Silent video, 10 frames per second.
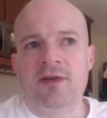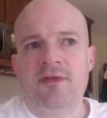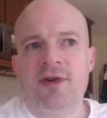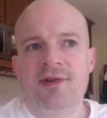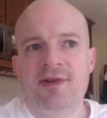
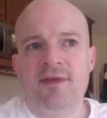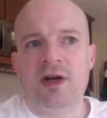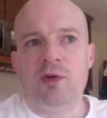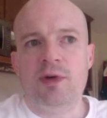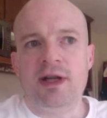First of
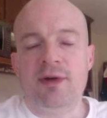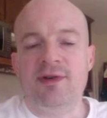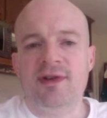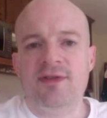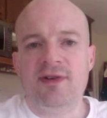all, when I was
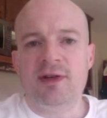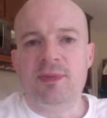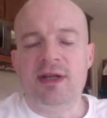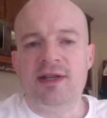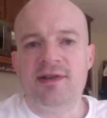in the
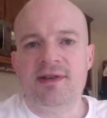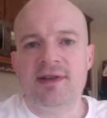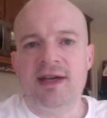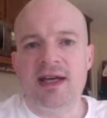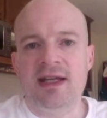Philippines,
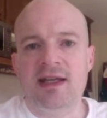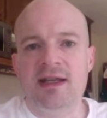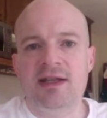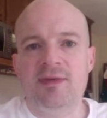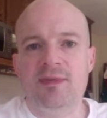I
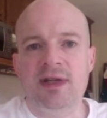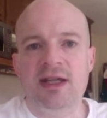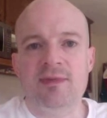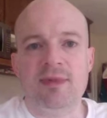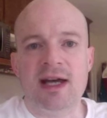did
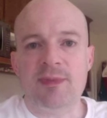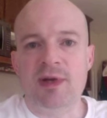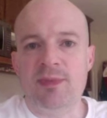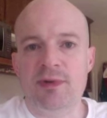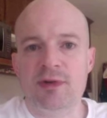meet black
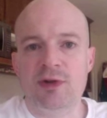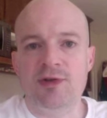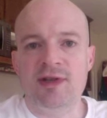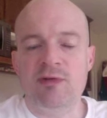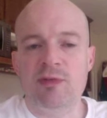people who
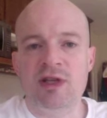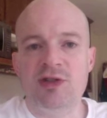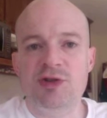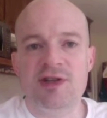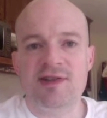seemed to be
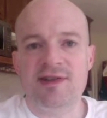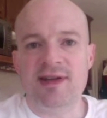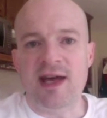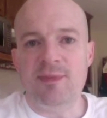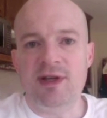just as
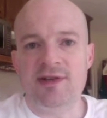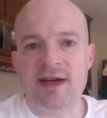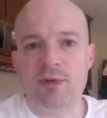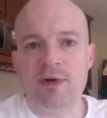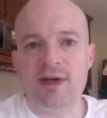happy as
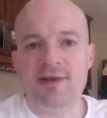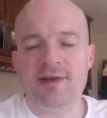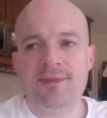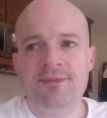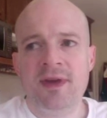I was.